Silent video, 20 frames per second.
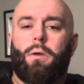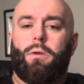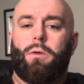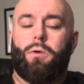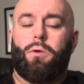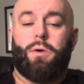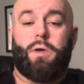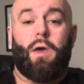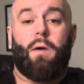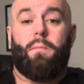
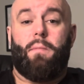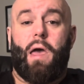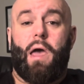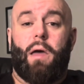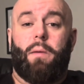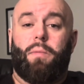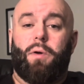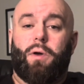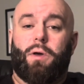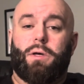you get
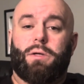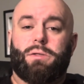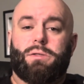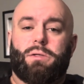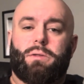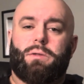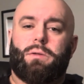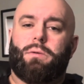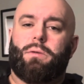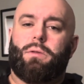mad because
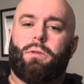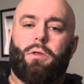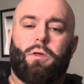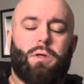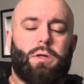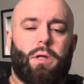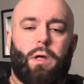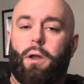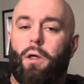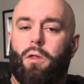
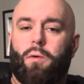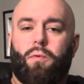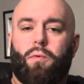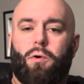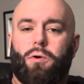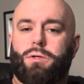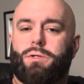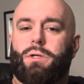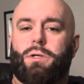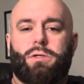another
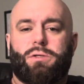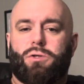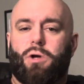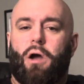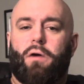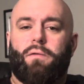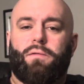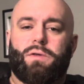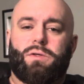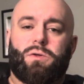person is
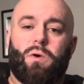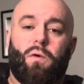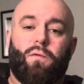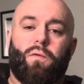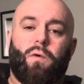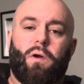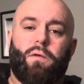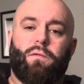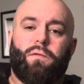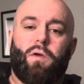driving slow in
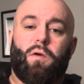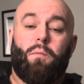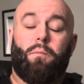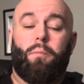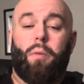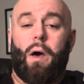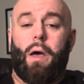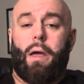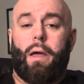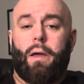front of you,
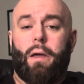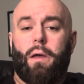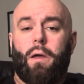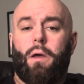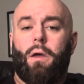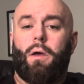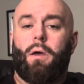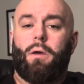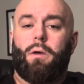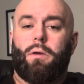but
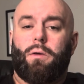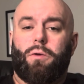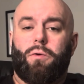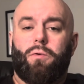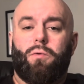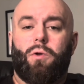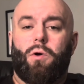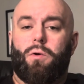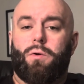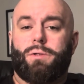
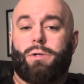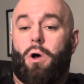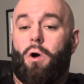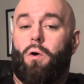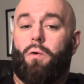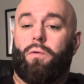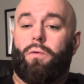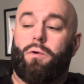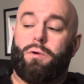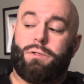you notice,
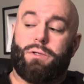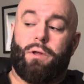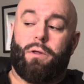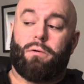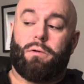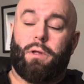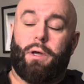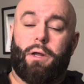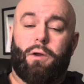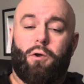oh, there's
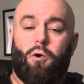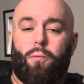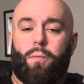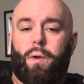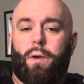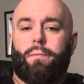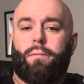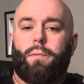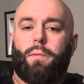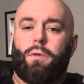another lane
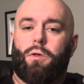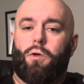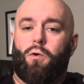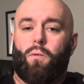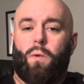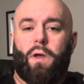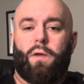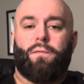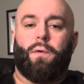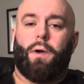open. You
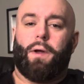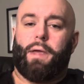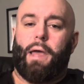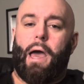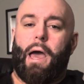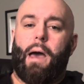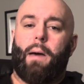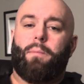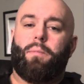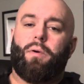wait for a
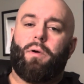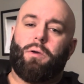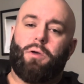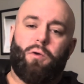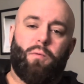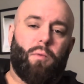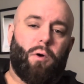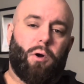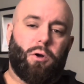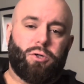gap,
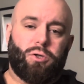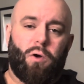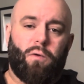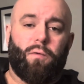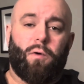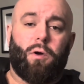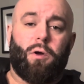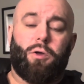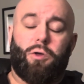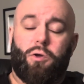you merge
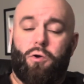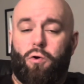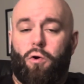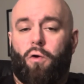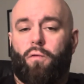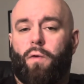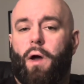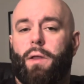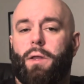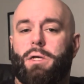over, you go
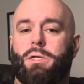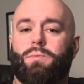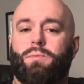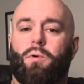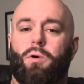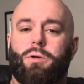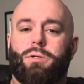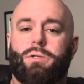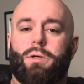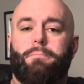around this
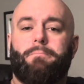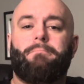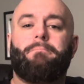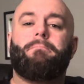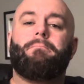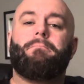person.